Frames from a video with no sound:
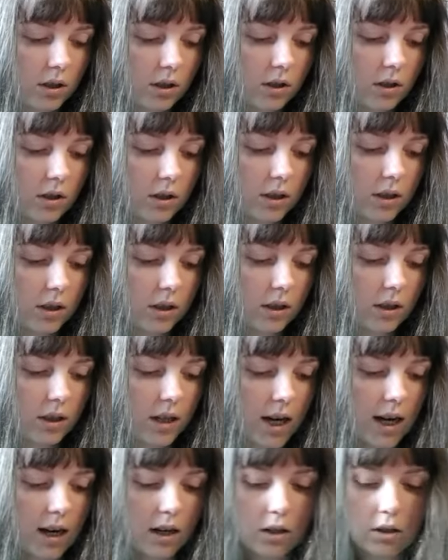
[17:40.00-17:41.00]

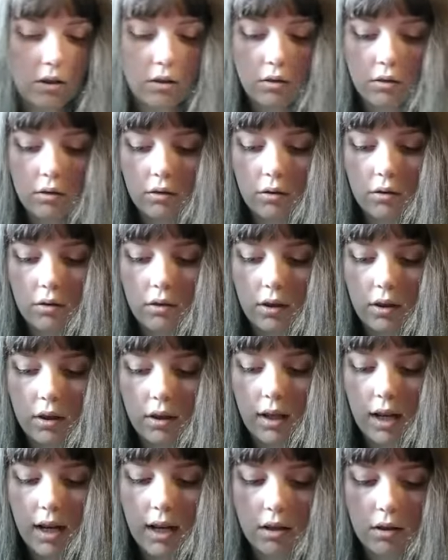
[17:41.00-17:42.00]
standard
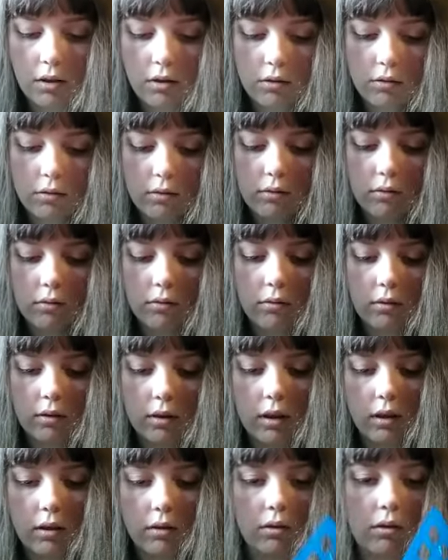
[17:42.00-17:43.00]
stencil
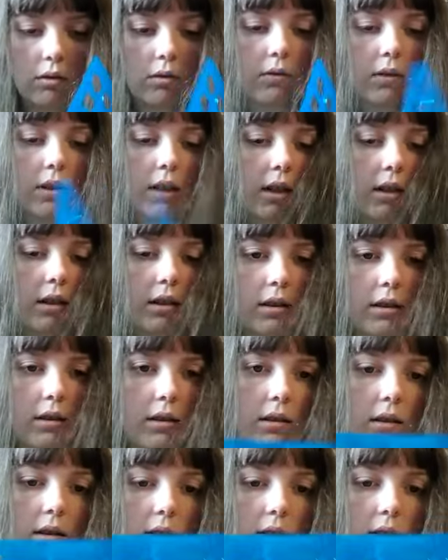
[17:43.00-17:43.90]
that a lot of kids